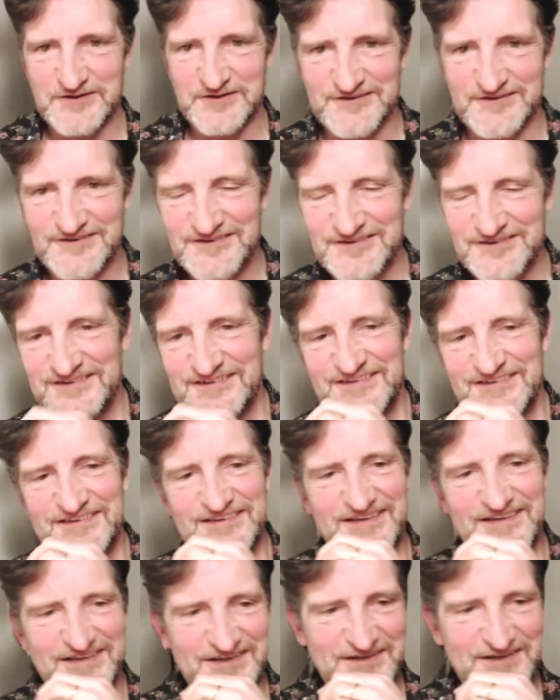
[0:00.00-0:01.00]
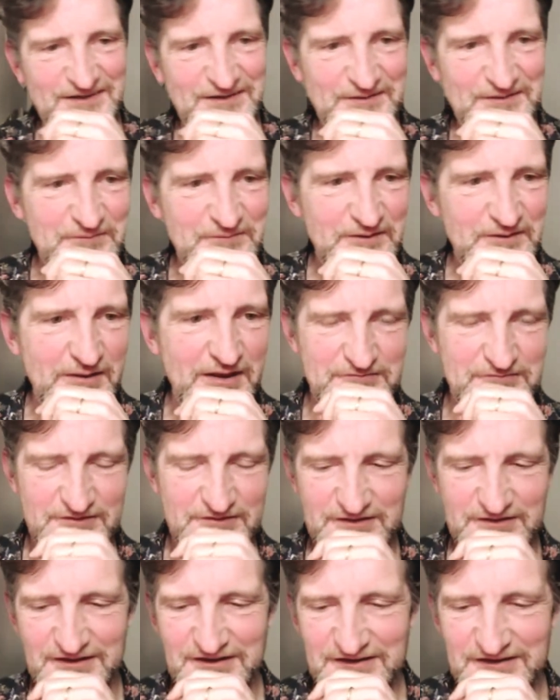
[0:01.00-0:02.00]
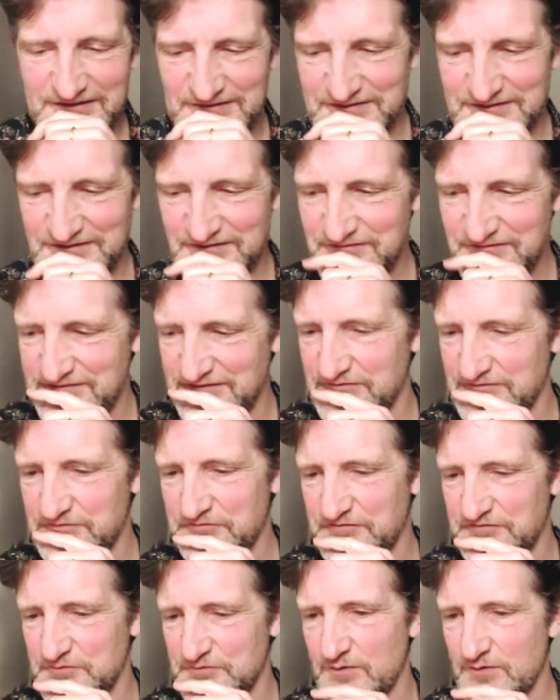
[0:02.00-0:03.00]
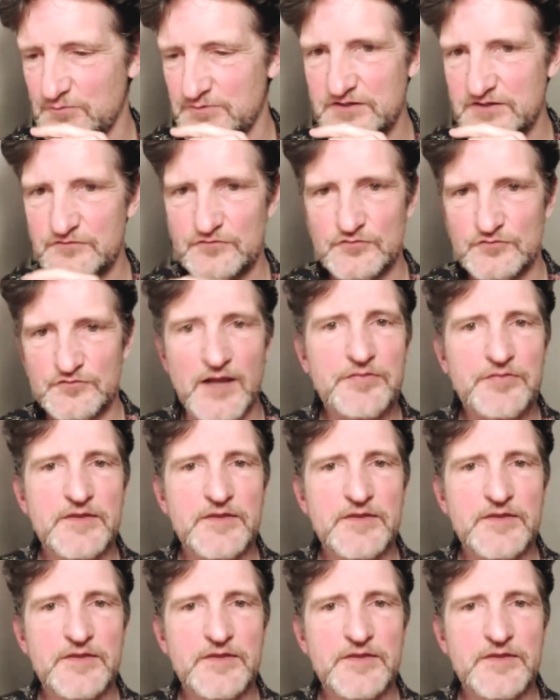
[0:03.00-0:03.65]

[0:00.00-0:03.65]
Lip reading: well, Evan and I at least, to see where we could use it.